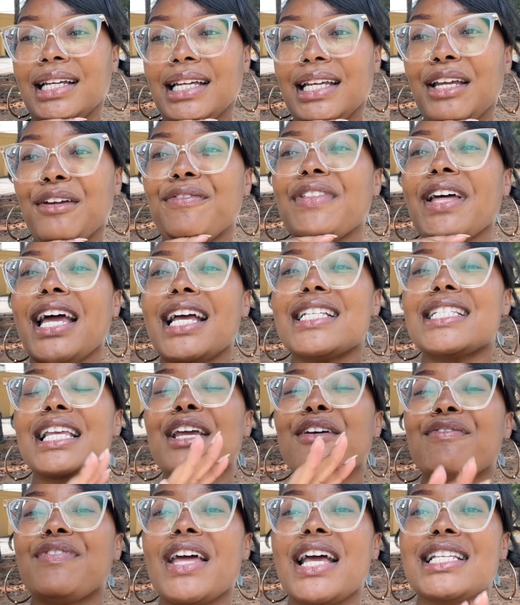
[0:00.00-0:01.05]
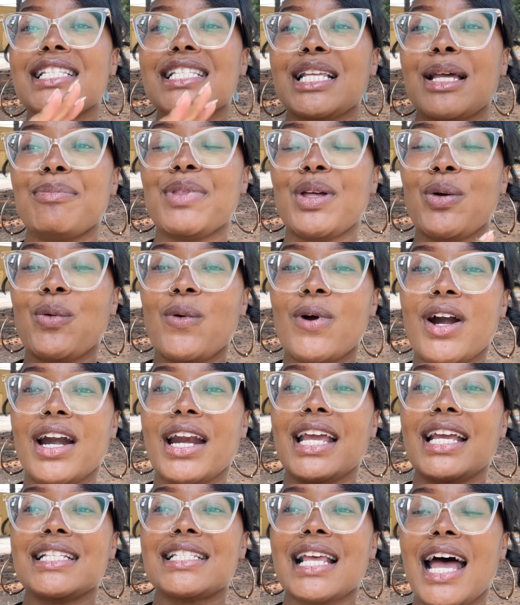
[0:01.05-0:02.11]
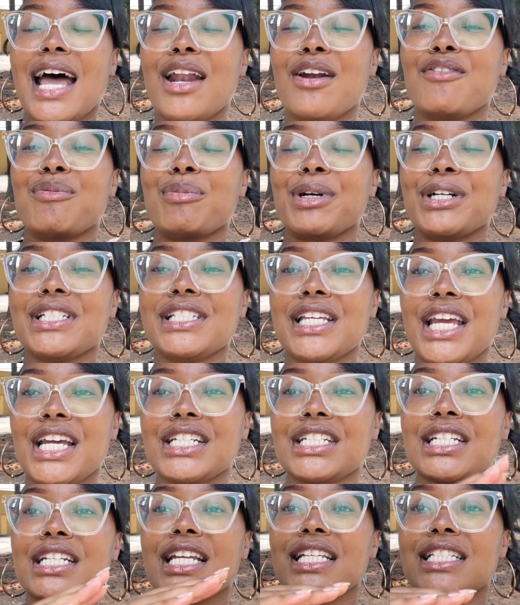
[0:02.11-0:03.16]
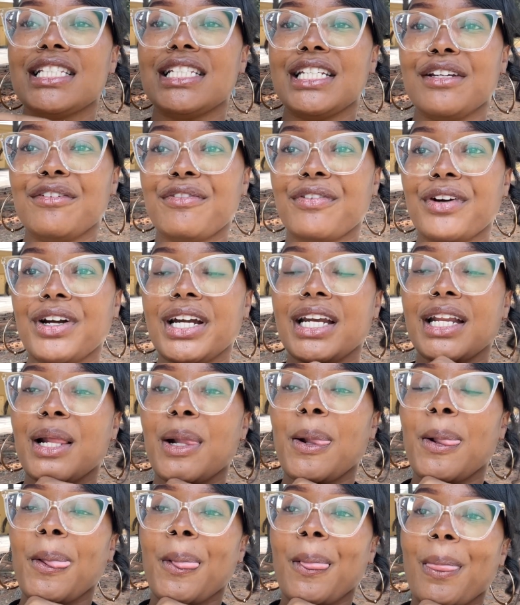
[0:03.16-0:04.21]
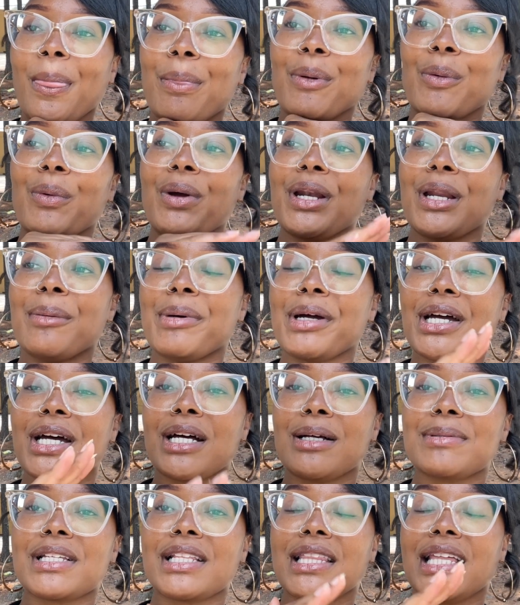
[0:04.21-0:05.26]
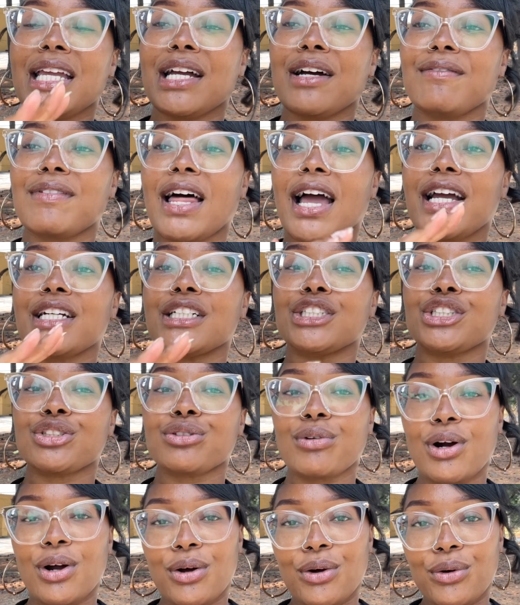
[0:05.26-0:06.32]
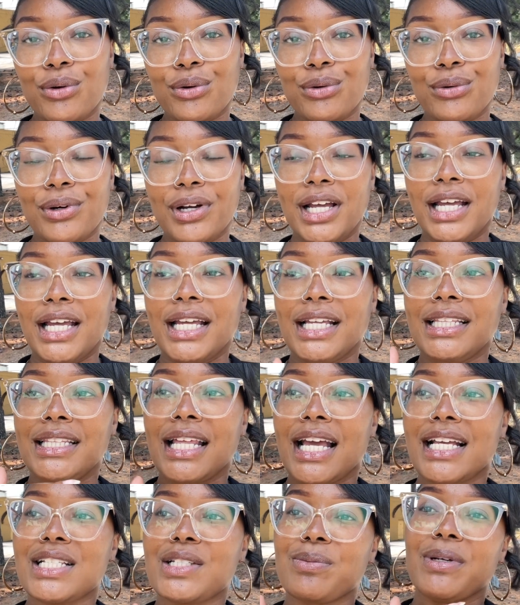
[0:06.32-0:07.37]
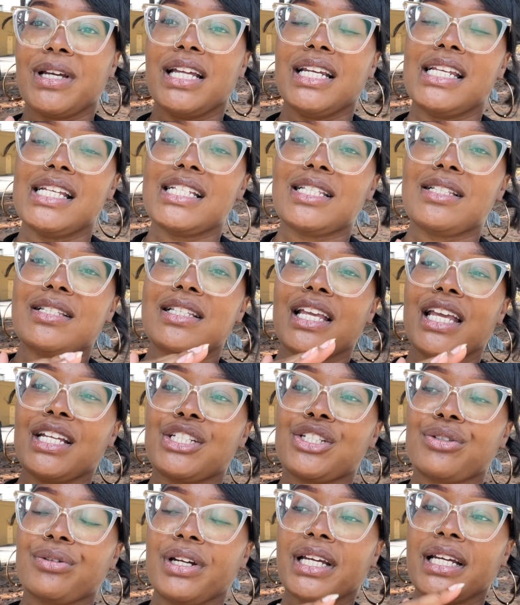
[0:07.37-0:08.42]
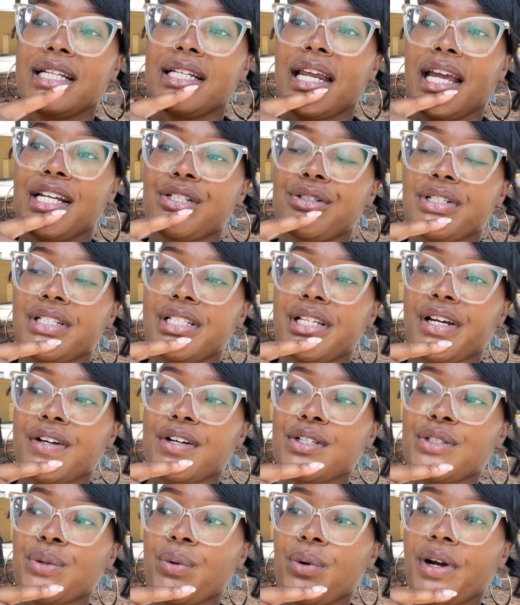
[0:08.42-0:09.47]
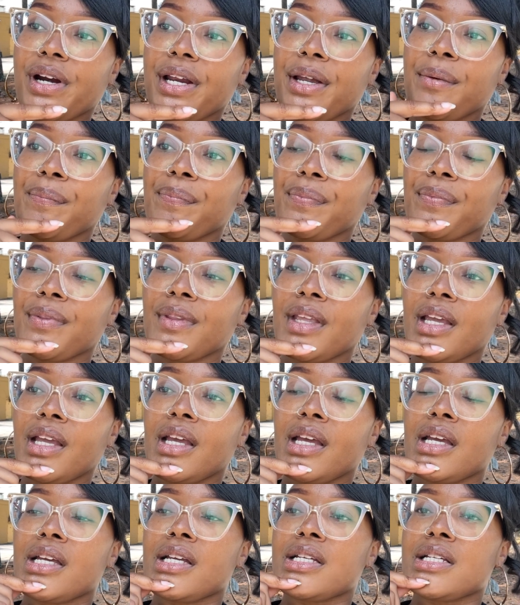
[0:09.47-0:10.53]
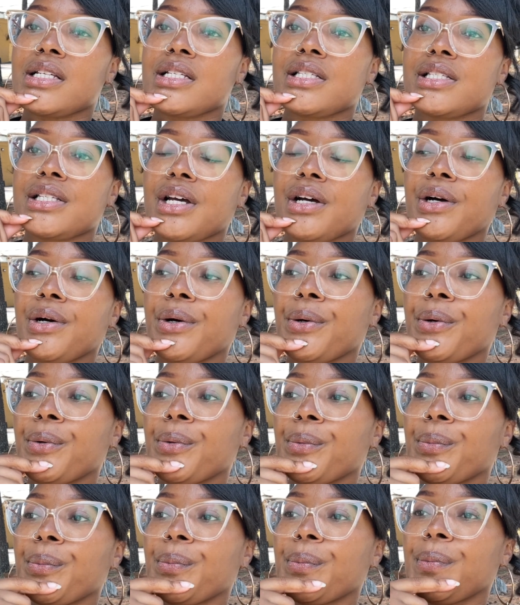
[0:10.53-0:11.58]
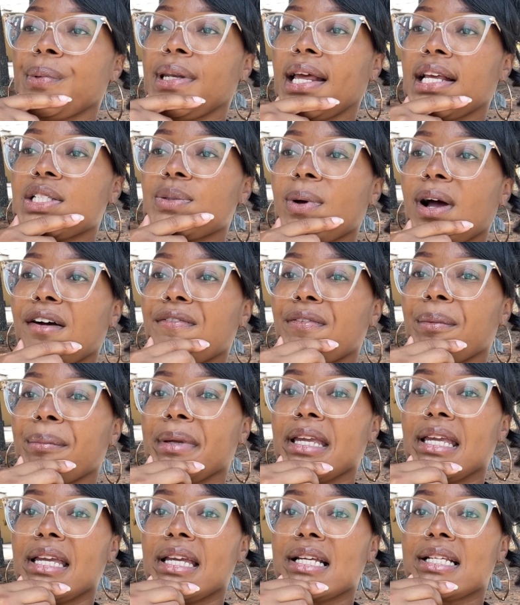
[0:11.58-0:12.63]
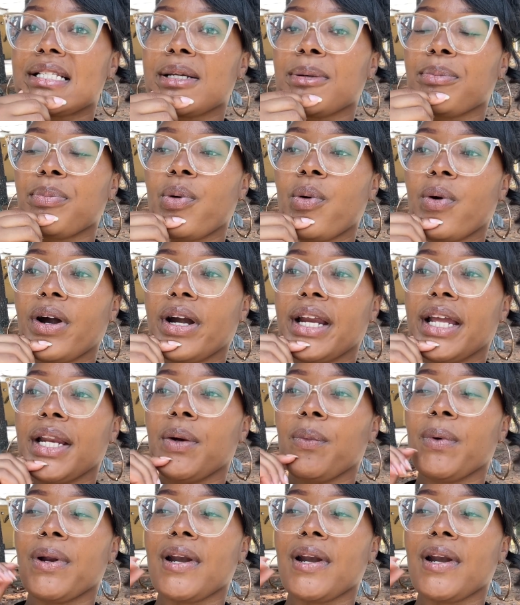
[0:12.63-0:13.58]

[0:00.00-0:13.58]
if there's something where it's out of protection, that's different. But when it becomes a thing of like control, that's when it's entering a dangerous territory. So that's why for me it's important